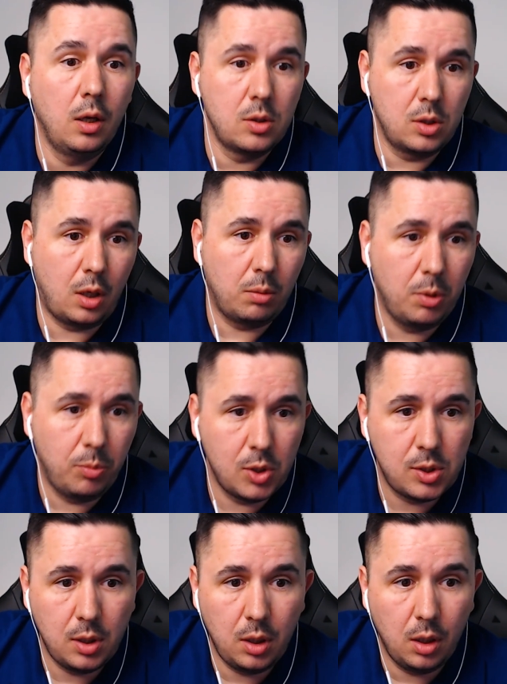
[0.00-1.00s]
Start
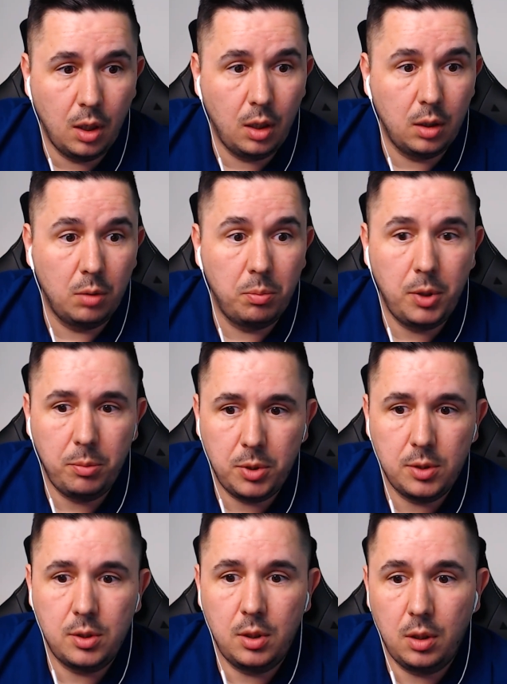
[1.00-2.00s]
PPC, and
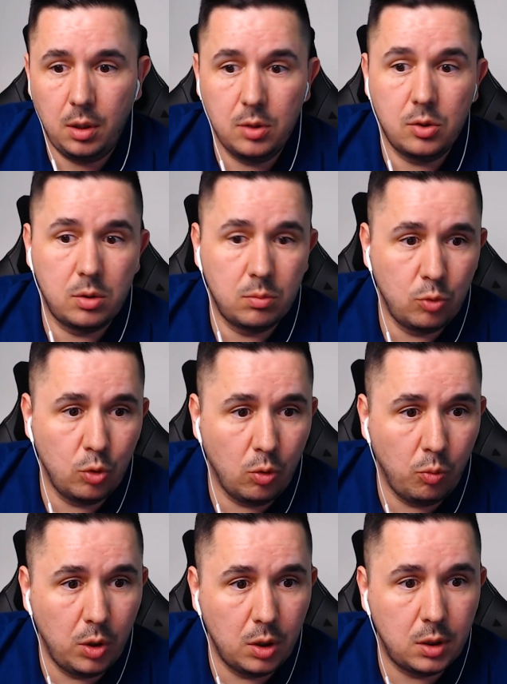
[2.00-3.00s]
PPC is,
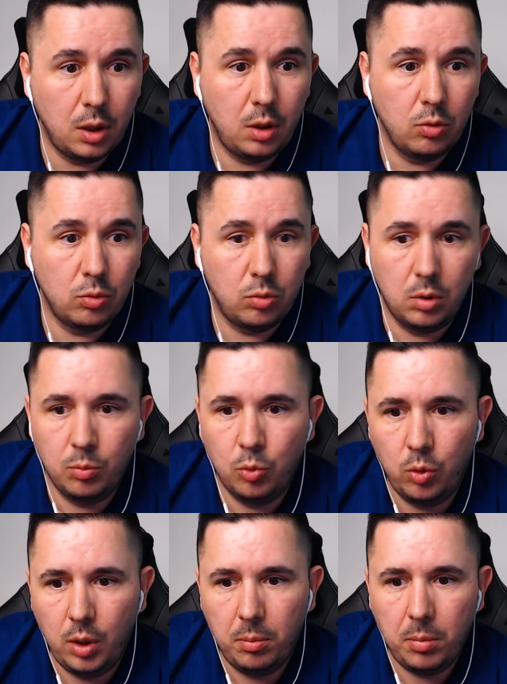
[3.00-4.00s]
will take you to the
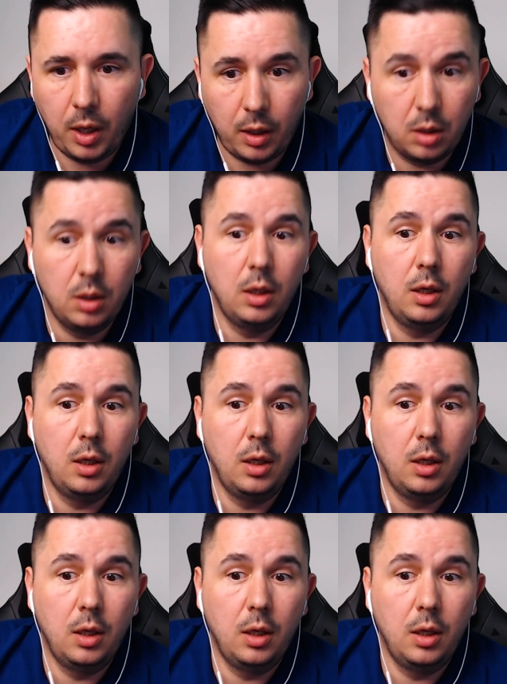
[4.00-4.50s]
moon and back